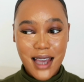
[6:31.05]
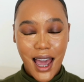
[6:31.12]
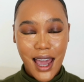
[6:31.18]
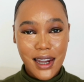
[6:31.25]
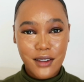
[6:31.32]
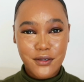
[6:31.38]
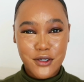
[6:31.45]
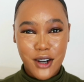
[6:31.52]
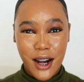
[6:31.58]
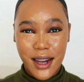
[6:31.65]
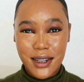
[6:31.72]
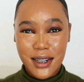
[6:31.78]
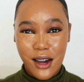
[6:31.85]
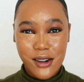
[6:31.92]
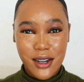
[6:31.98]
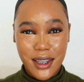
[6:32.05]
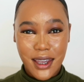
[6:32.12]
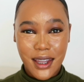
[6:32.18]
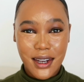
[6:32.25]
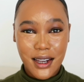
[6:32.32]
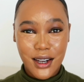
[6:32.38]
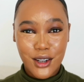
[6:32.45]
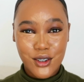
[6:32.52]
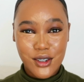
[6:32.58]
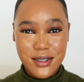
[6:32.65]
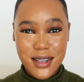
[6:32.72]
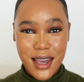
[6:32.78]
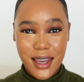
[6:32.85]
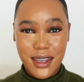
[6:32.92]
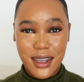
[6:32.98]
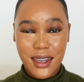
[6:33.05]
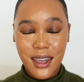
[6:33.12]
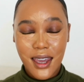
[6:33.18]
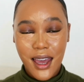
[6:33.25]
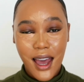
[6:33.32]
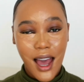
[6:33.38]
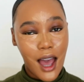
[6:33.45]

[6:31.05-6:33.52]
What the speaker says: kind of drying down and getting a little tacky,